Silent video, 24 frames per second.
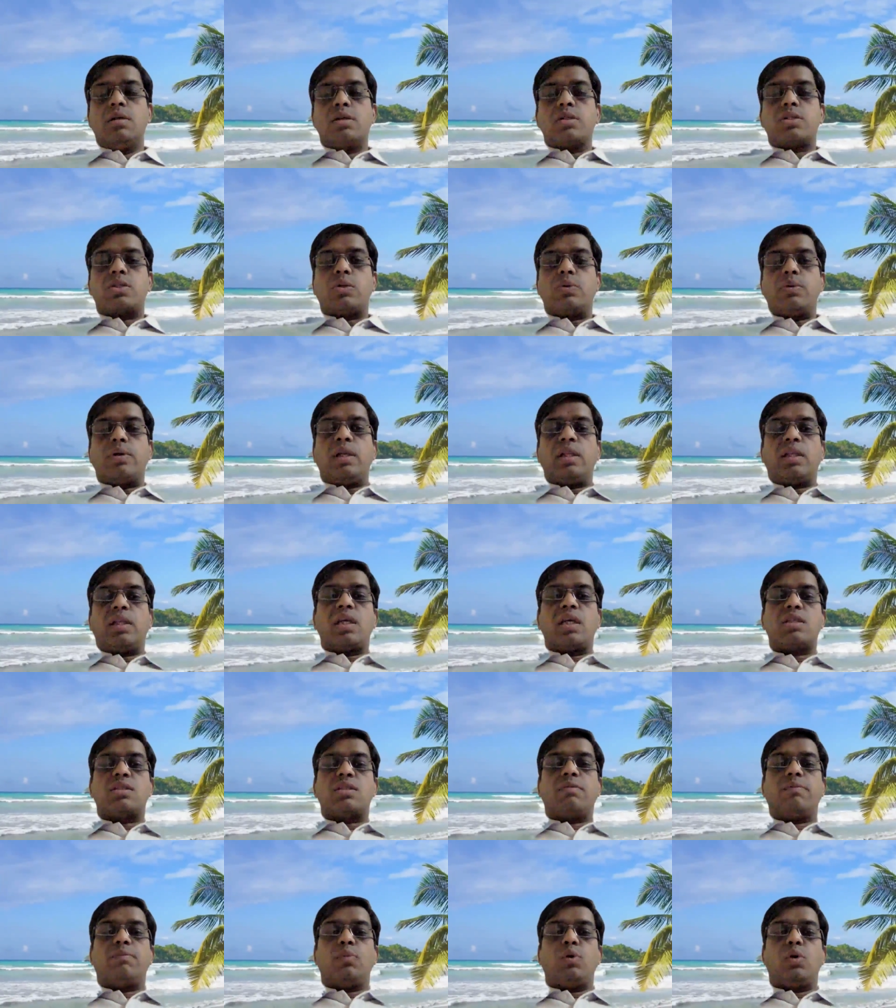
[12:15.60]
So in
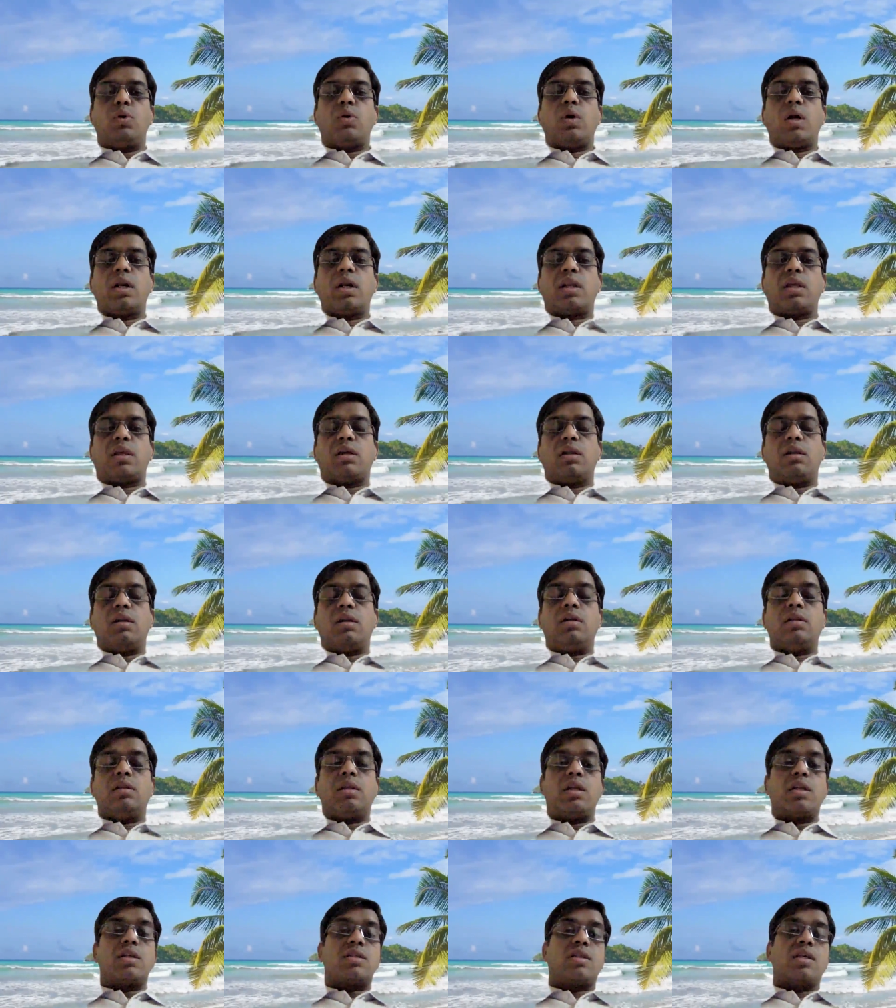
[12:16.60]
case of monoarticular,
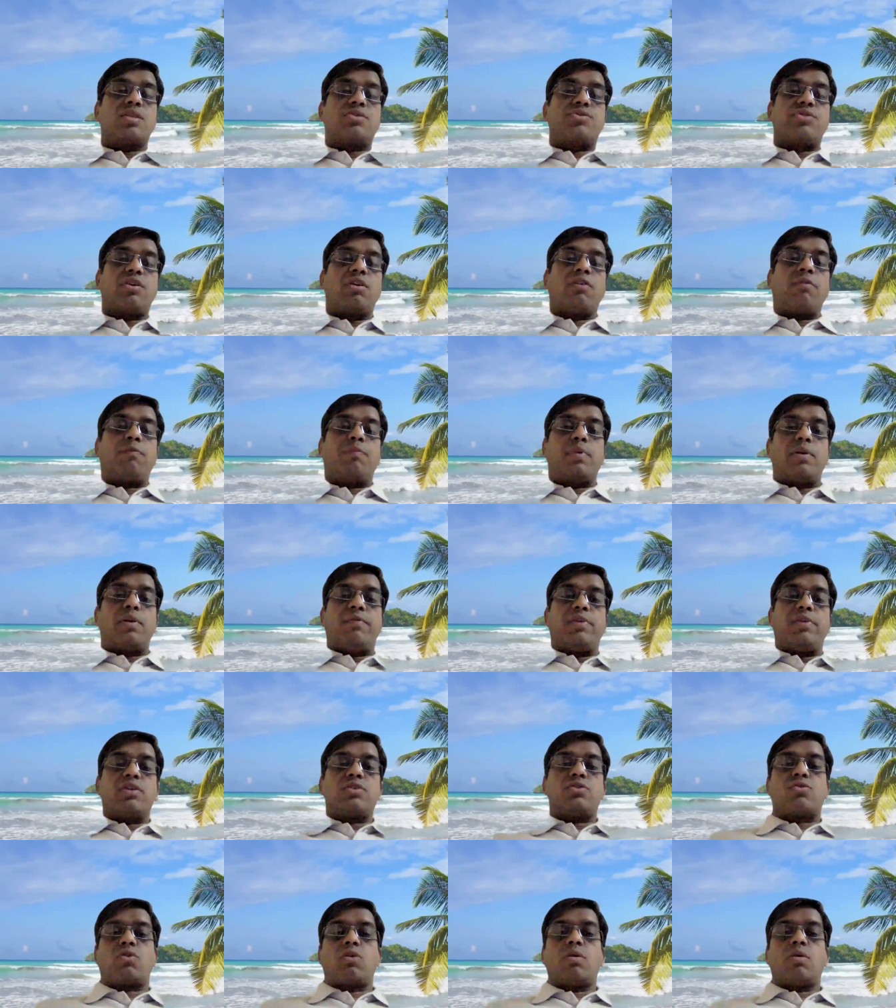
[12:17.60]
there is history of
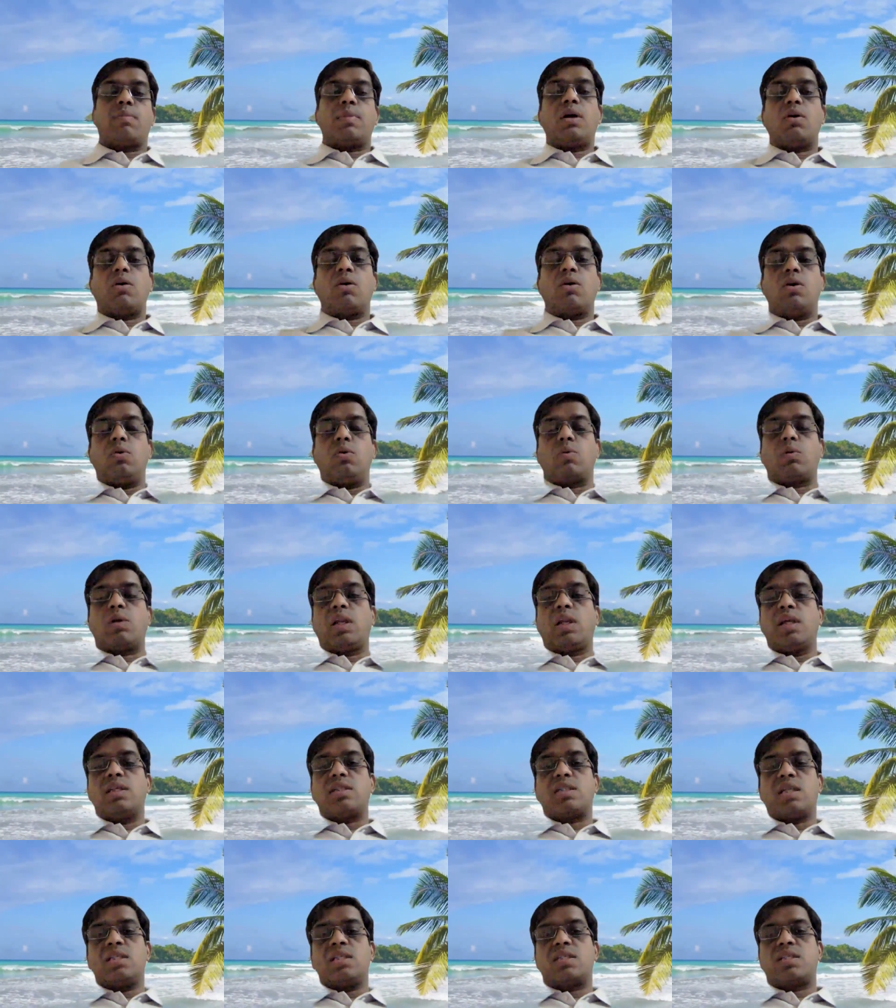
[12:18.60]
previous trauma or
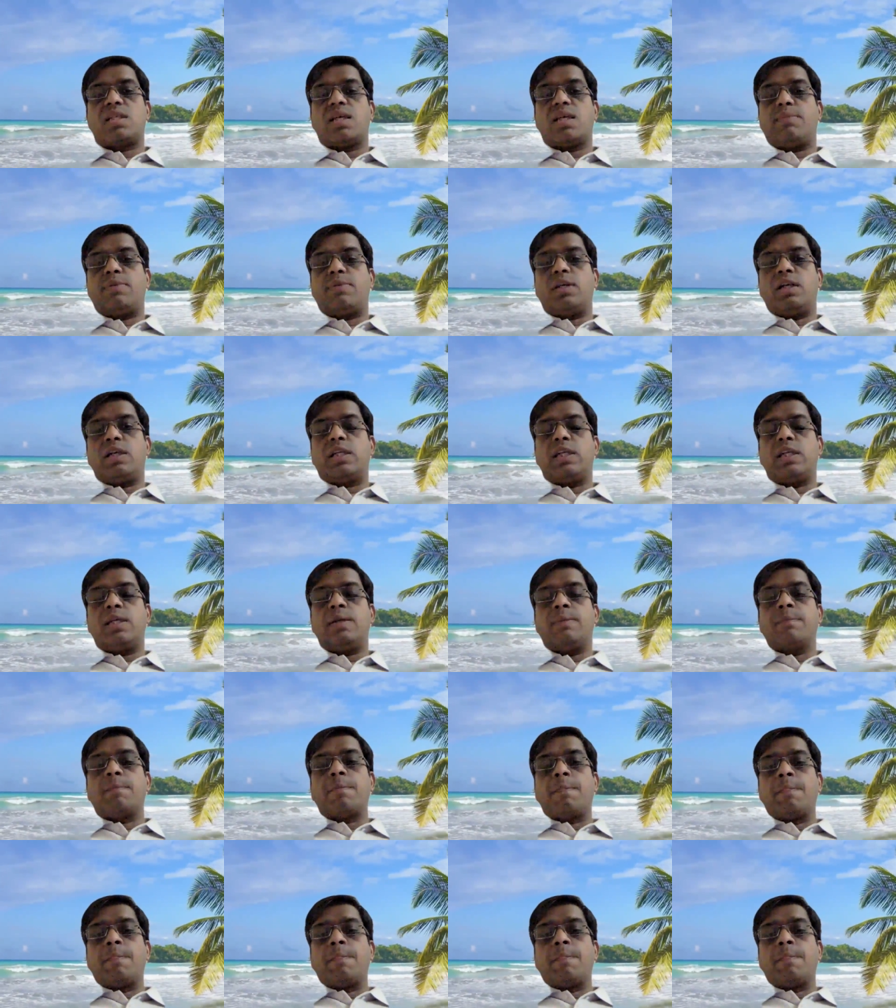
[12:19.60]
localized instability.